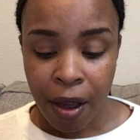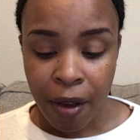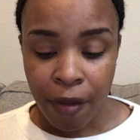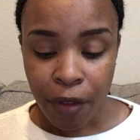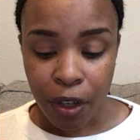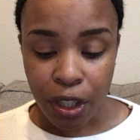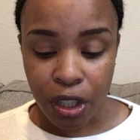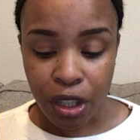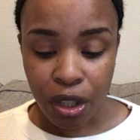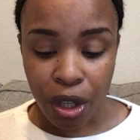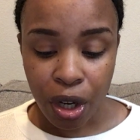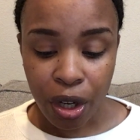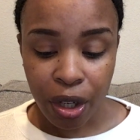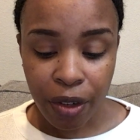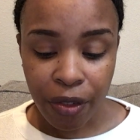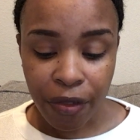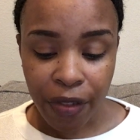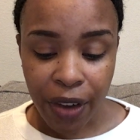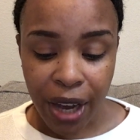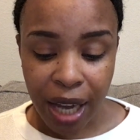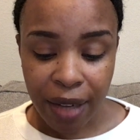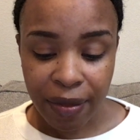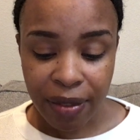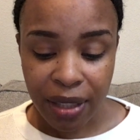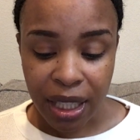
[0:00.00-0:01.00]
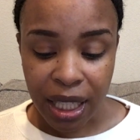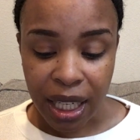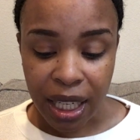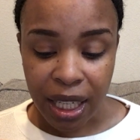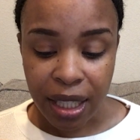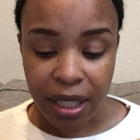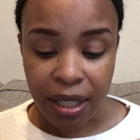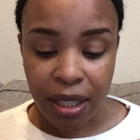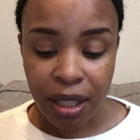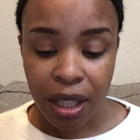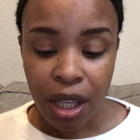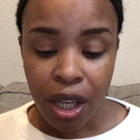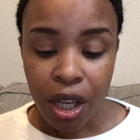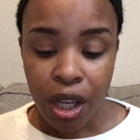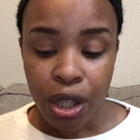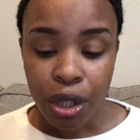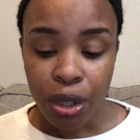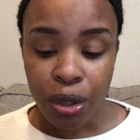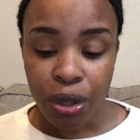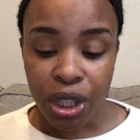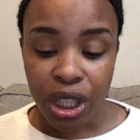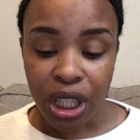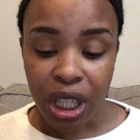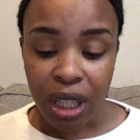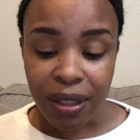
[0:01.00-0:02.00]
Verse 35 says,
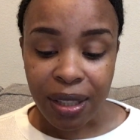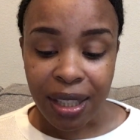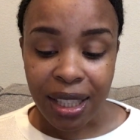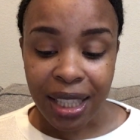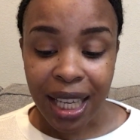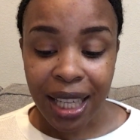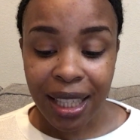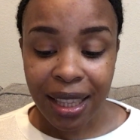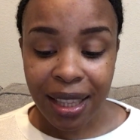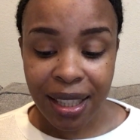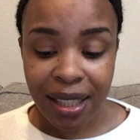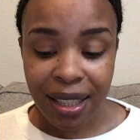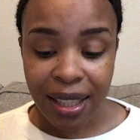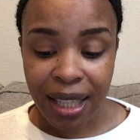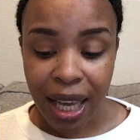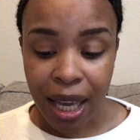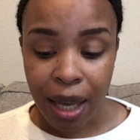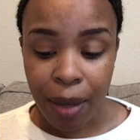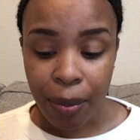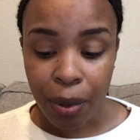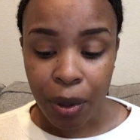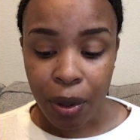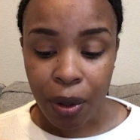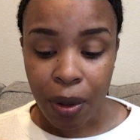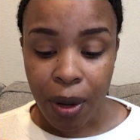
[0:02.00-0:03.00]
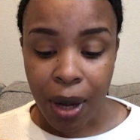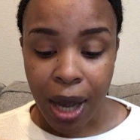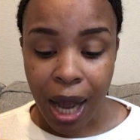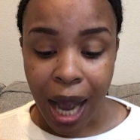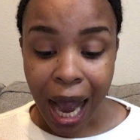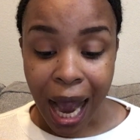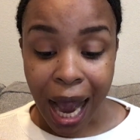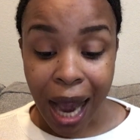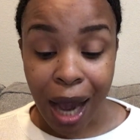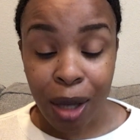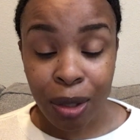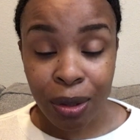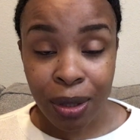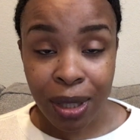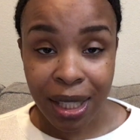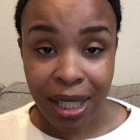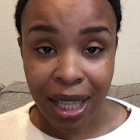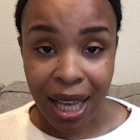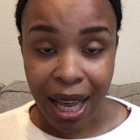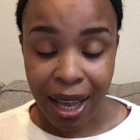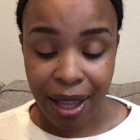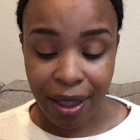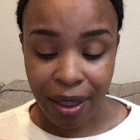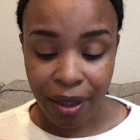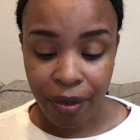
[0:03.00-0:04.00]
you shall set the table
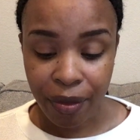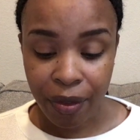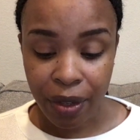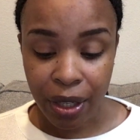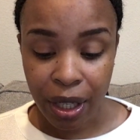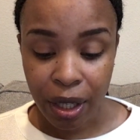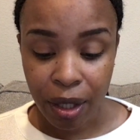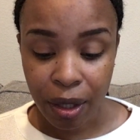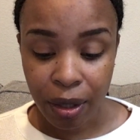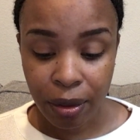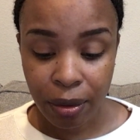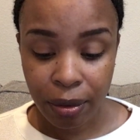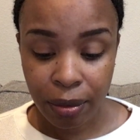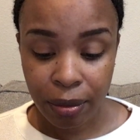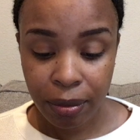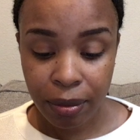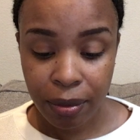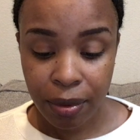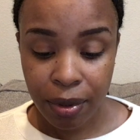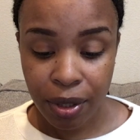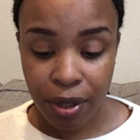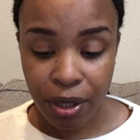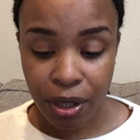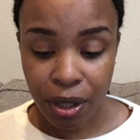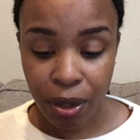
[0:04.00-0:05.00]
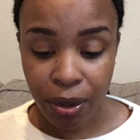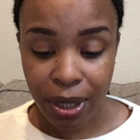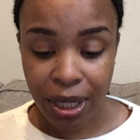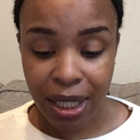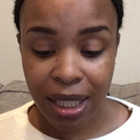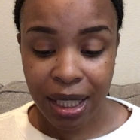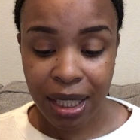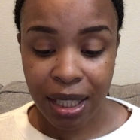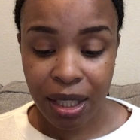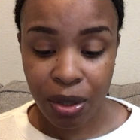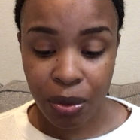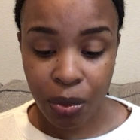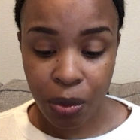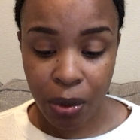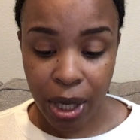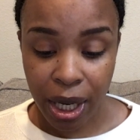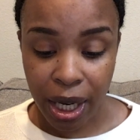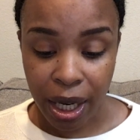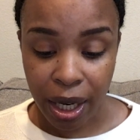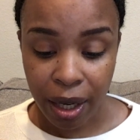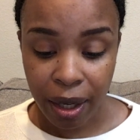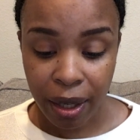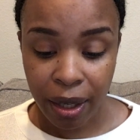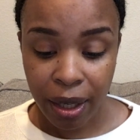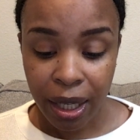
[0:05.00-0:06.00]
outside the veil. So this is
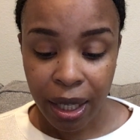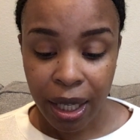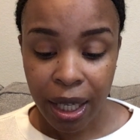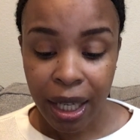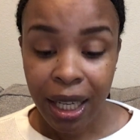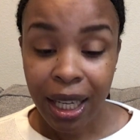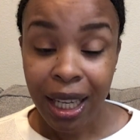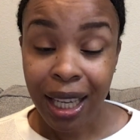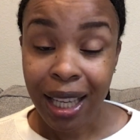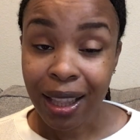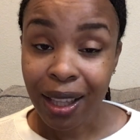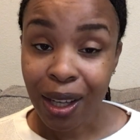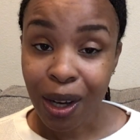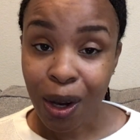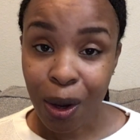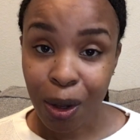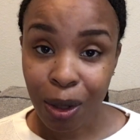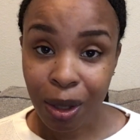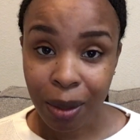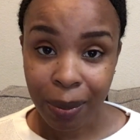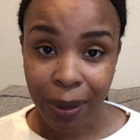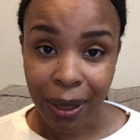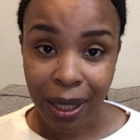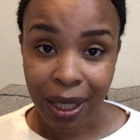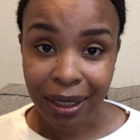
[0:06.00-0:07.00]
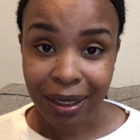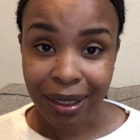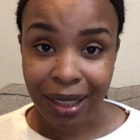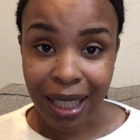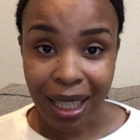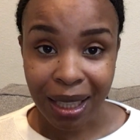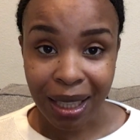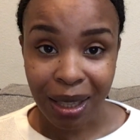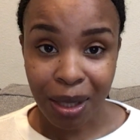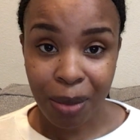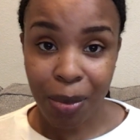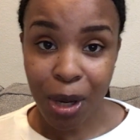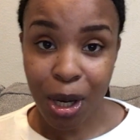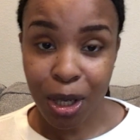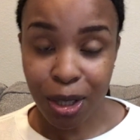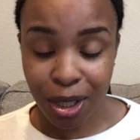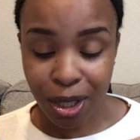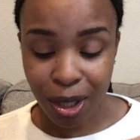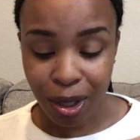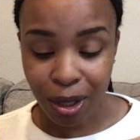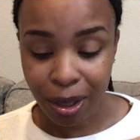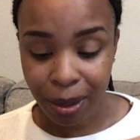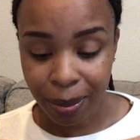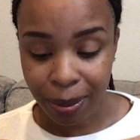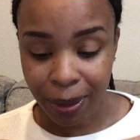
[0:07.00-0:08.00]
where? In the holy place, not the most
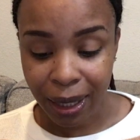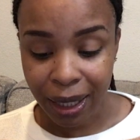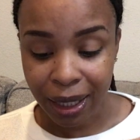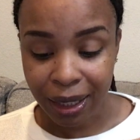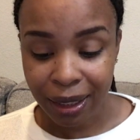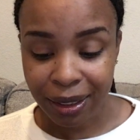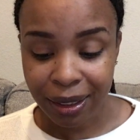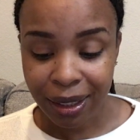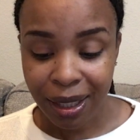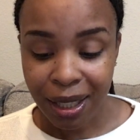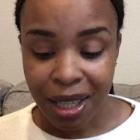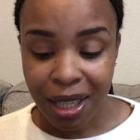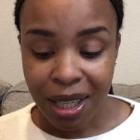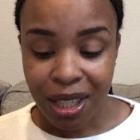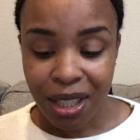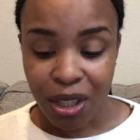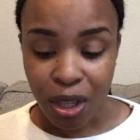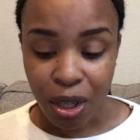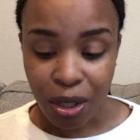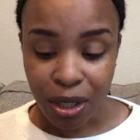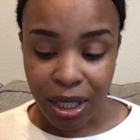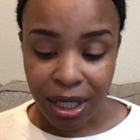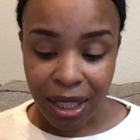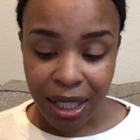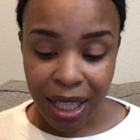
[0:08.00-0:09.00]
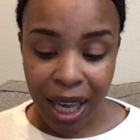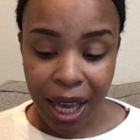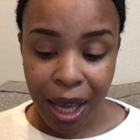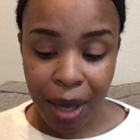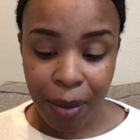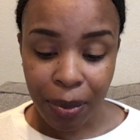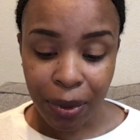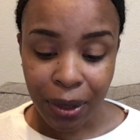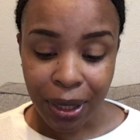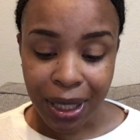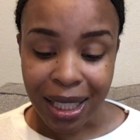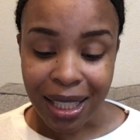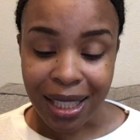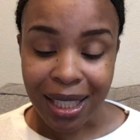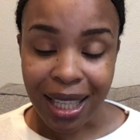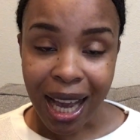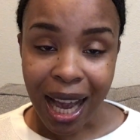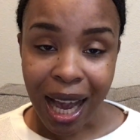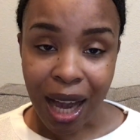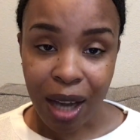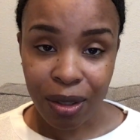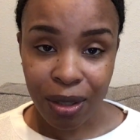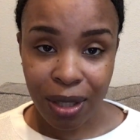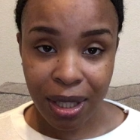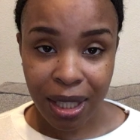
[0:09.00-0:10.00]
holy place. So the table is
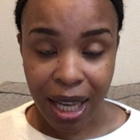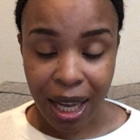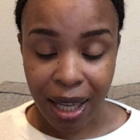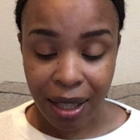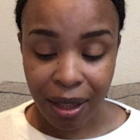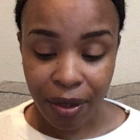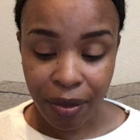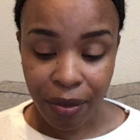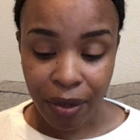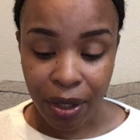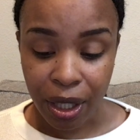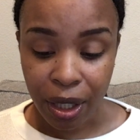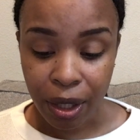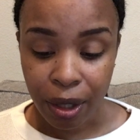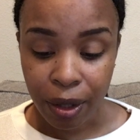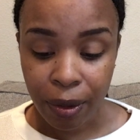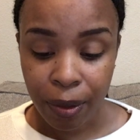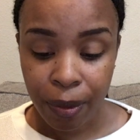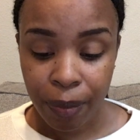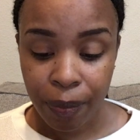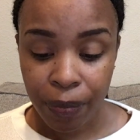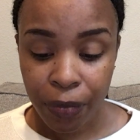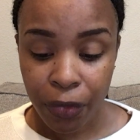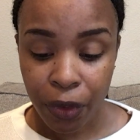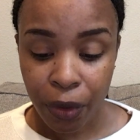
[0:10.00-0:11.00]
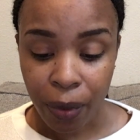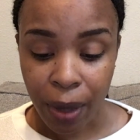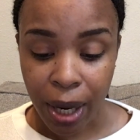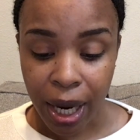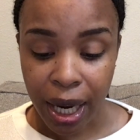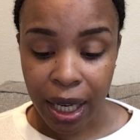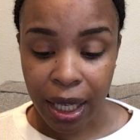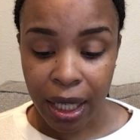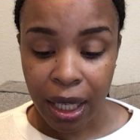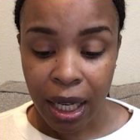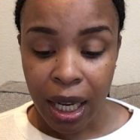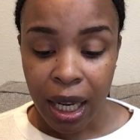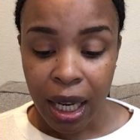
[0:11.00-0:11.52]
outside the veil, right?